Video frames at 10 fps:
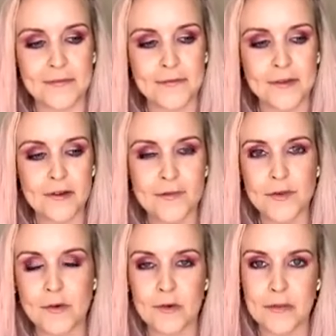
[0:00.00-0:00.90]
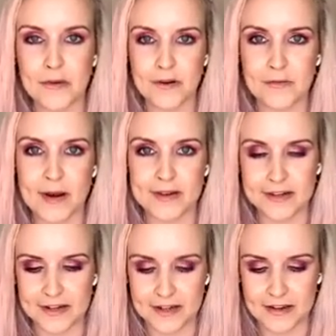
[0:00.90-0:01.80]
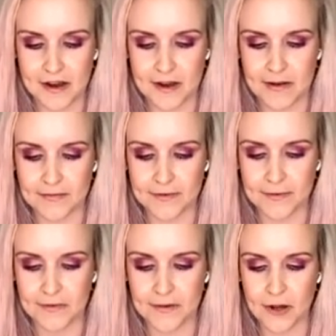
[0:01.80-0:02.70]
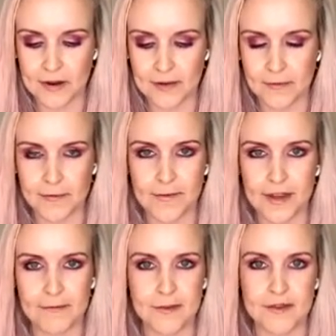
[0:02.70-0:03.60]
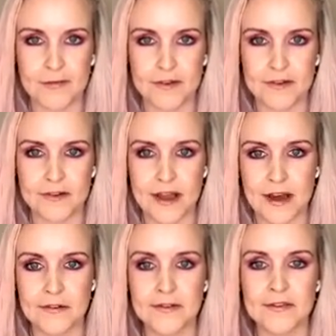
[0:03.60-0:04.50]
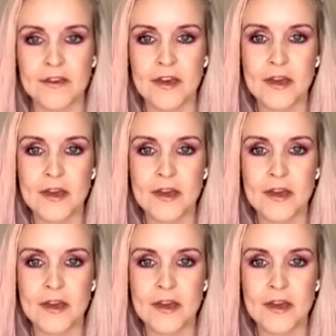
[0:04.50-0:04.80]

for those of you who are on point already, if you're going for a fitting with someone else,